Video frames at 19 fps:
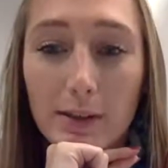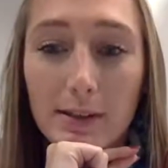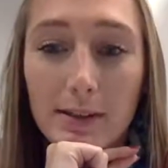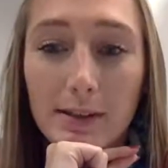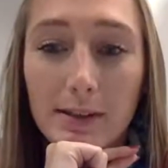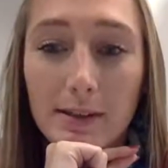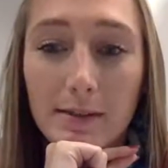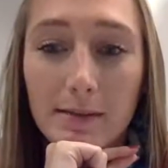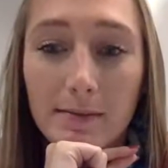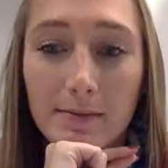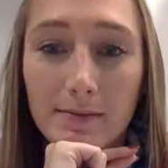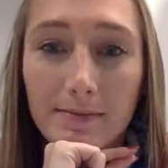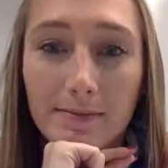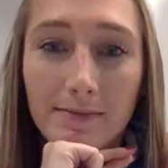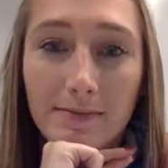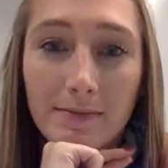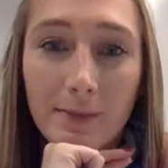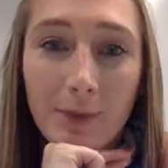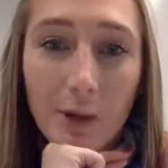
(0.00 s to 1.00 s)
words.
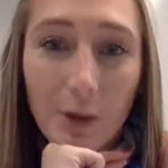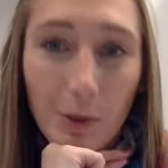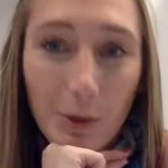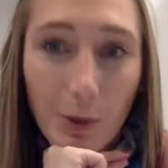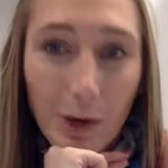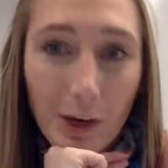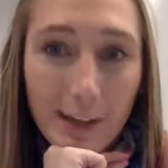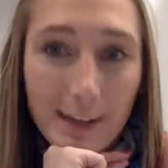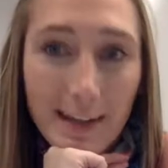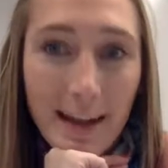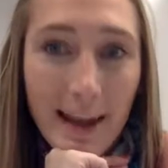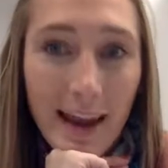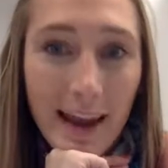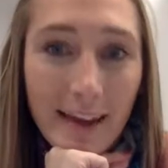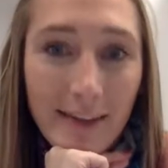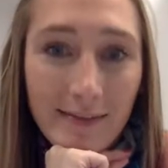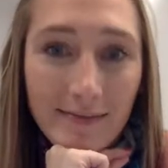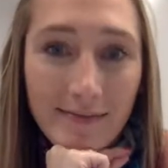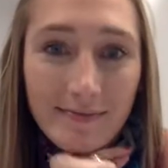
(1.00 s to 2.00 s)
Good work
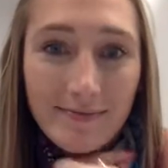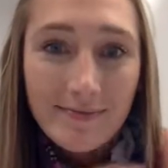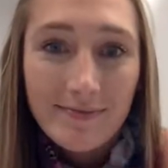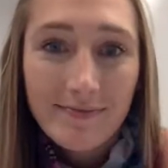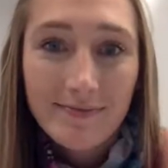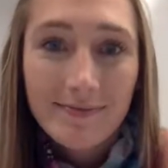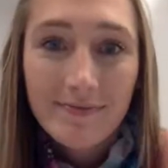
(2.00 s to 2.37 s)
today.